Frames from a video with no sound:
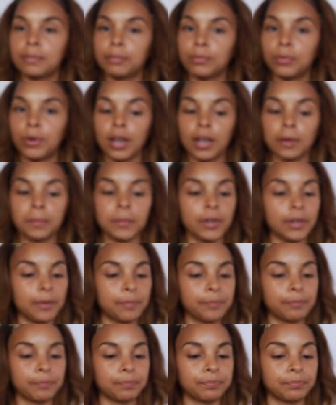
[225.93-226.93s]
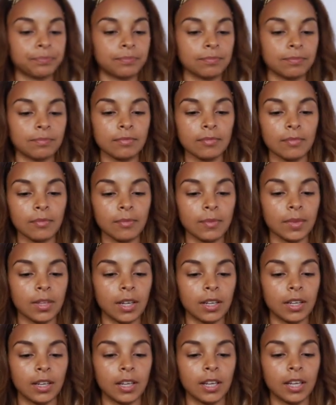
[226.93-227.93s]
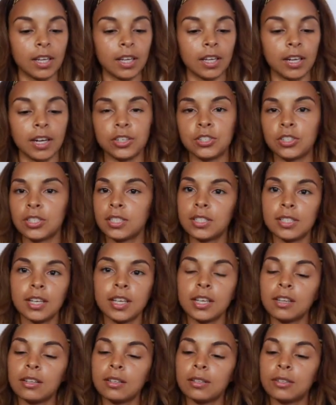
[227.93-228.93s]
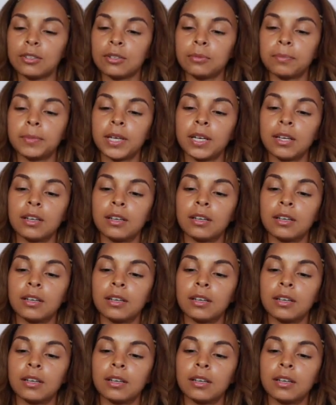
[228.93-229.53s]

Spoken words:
Primer. And I just take a little bit,